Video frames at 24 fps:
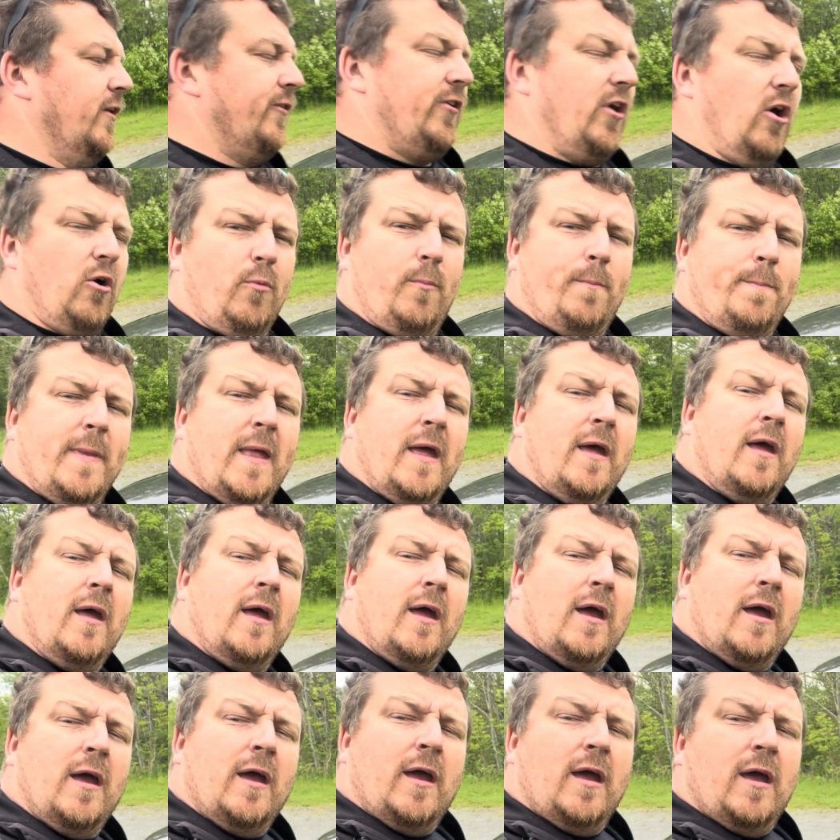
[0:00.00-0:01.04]
so
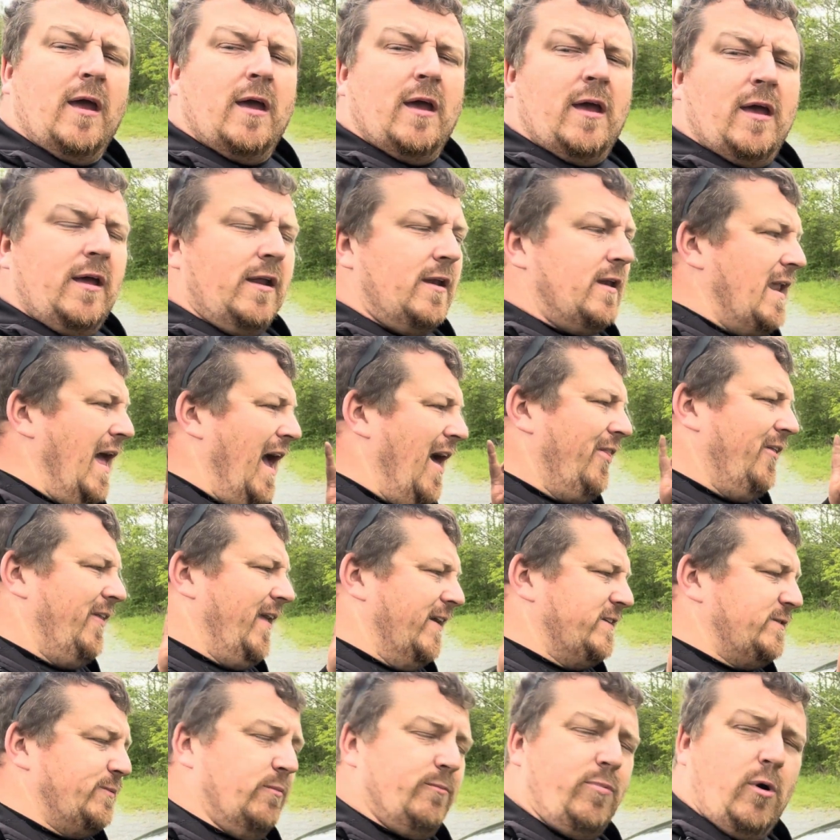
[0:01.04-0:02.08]
now that
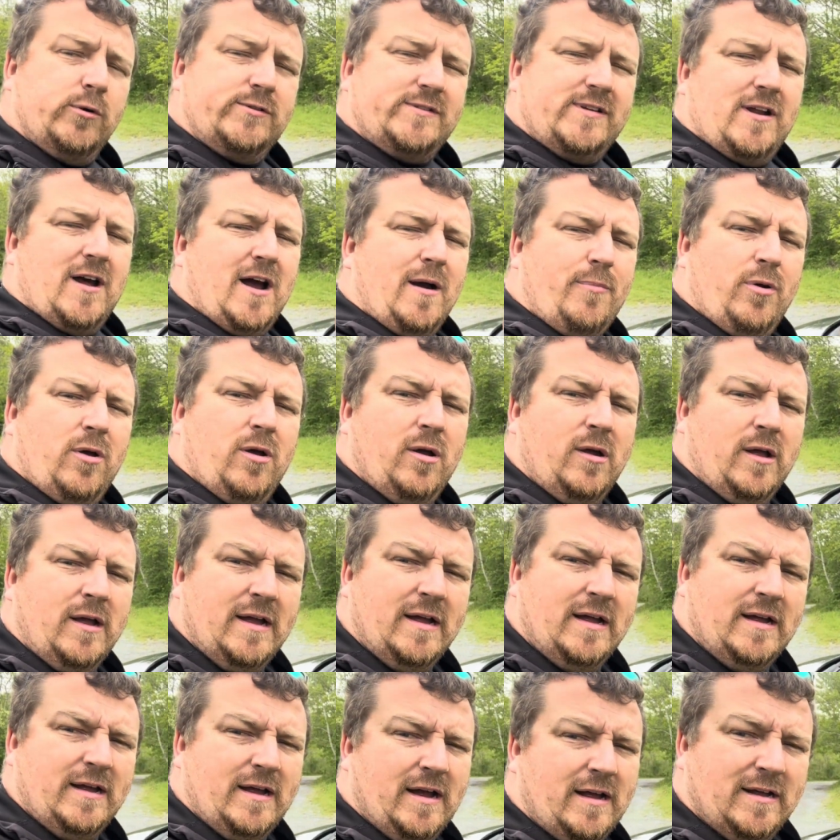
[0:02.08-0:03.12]
that's been posted up,
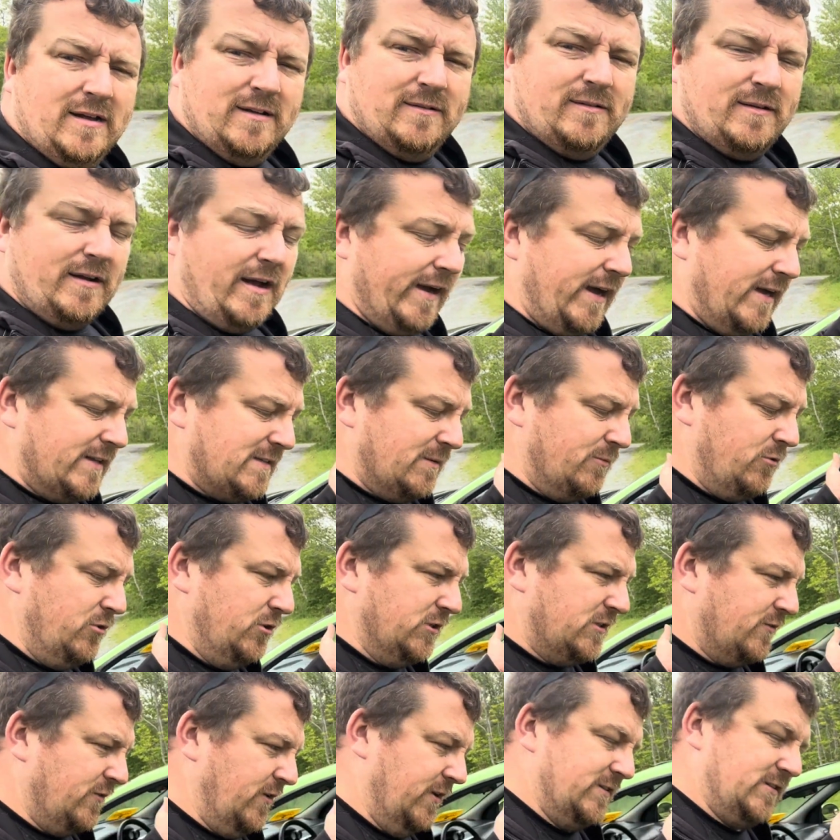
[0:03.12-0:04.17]
I got some
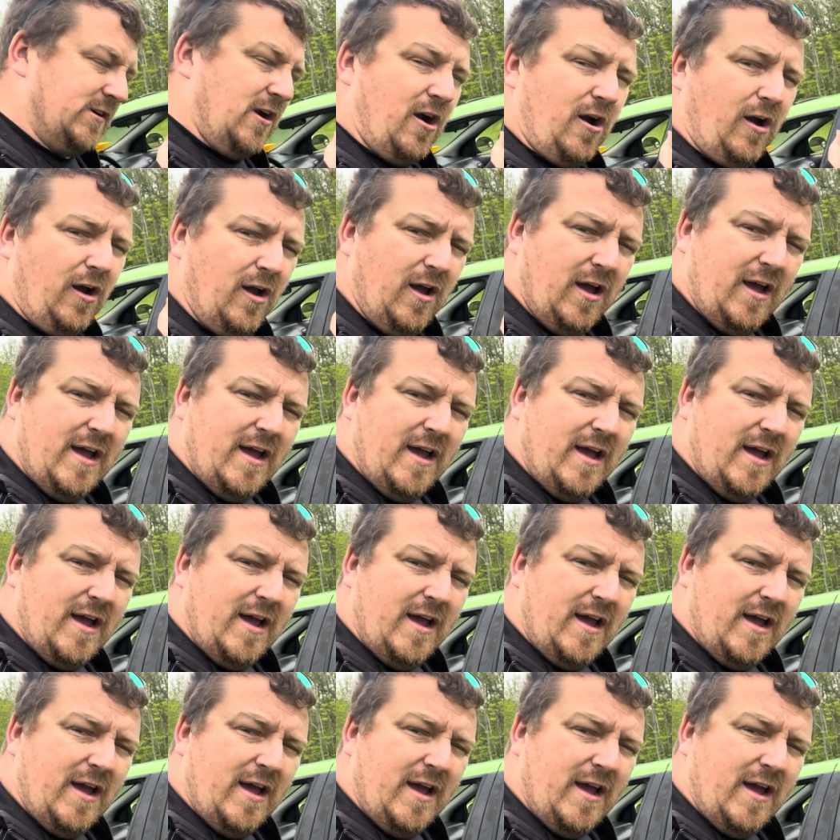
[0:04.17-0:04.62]
news for this car.